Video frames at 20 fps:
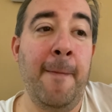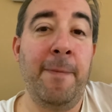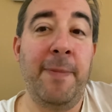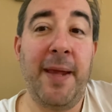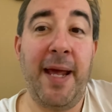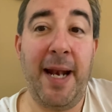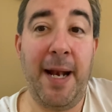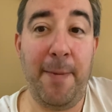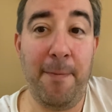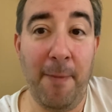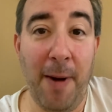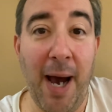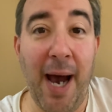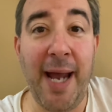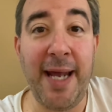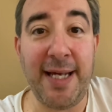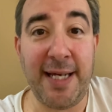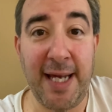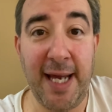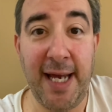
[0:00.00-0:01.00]
And in
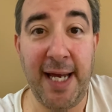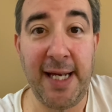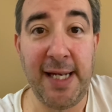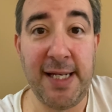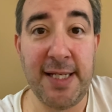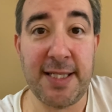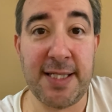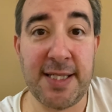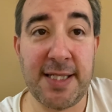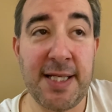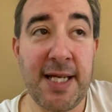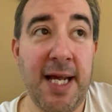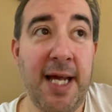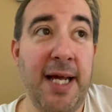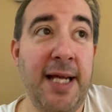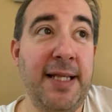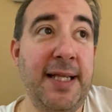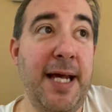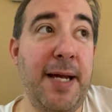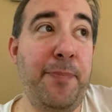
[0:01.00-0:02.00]
my case,
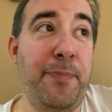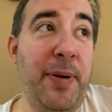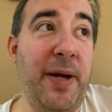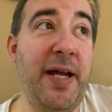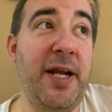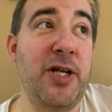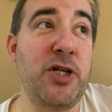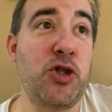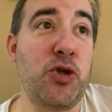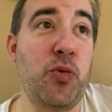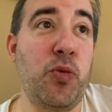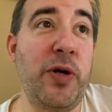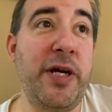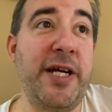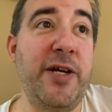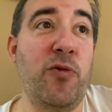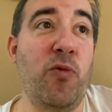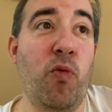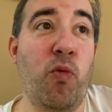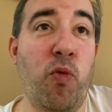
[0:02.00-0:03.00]
they pin a
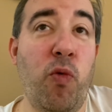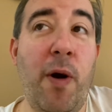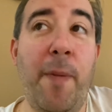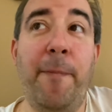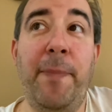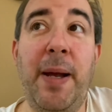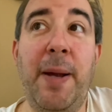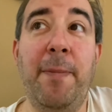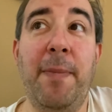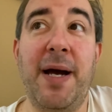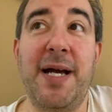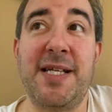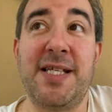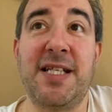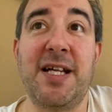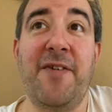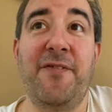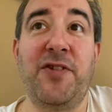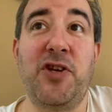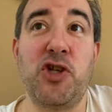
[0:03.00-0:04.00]
tweet ripping my
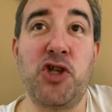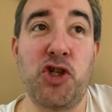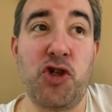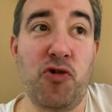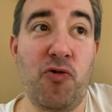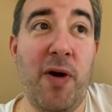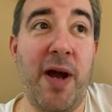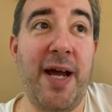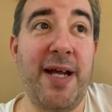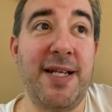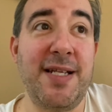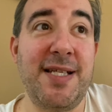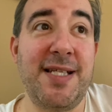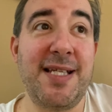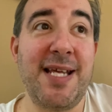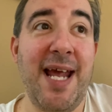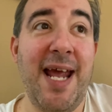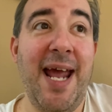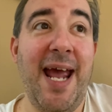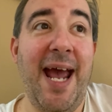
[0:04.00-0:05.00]
stuff to
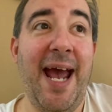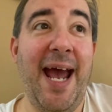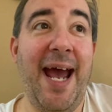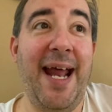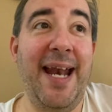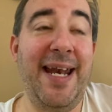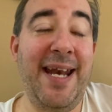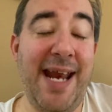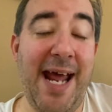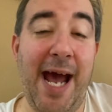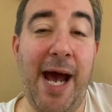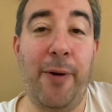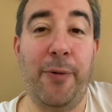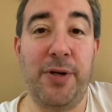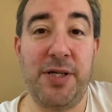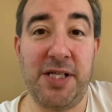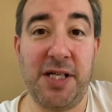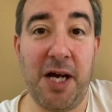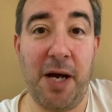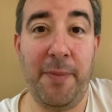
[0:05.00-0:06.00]
shreds. And now
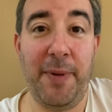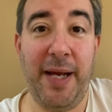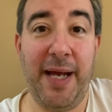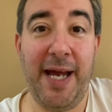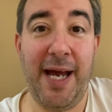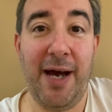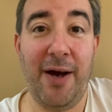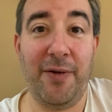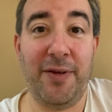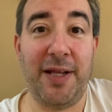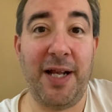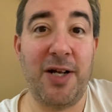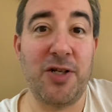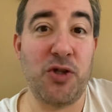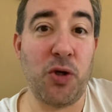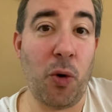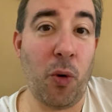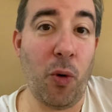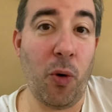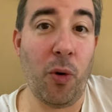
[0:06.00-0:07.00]
it's coming out that it's
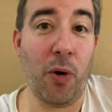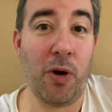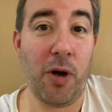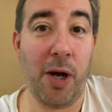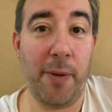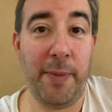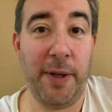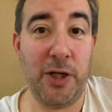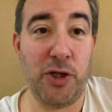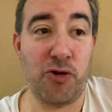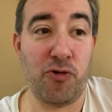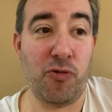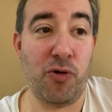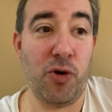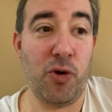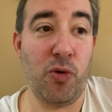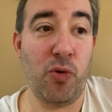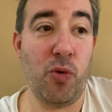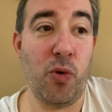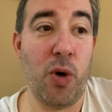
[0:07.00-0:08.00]
all coming
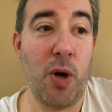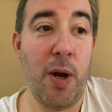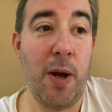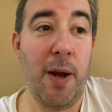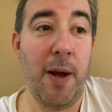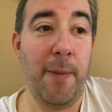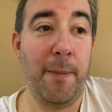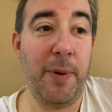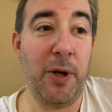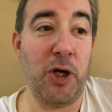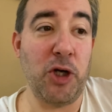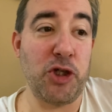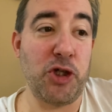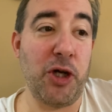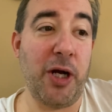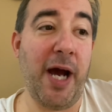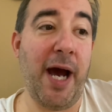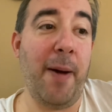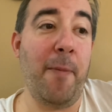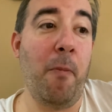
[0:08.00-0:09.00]
true, because you
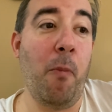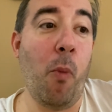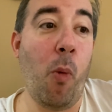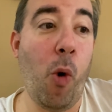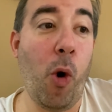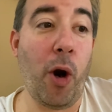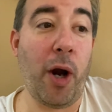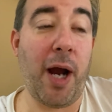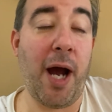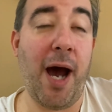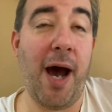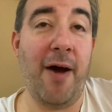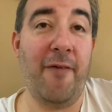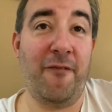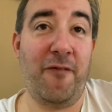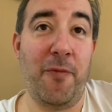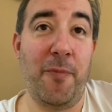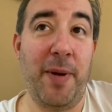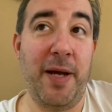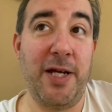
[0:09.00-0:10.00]
got more
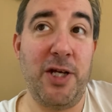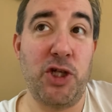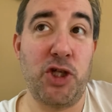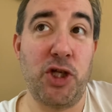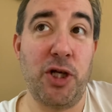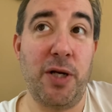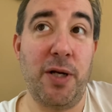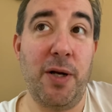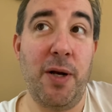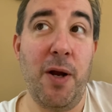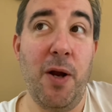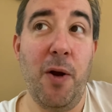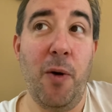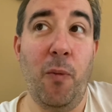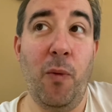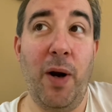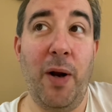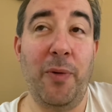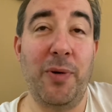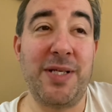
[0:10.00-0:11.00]
confirmation
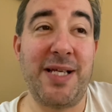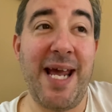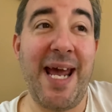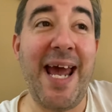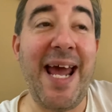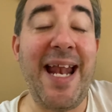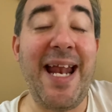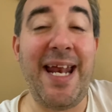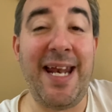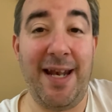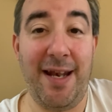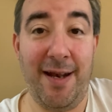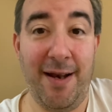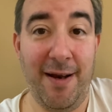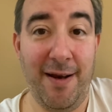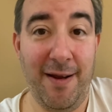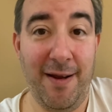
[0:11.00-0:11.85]
when it was hidden,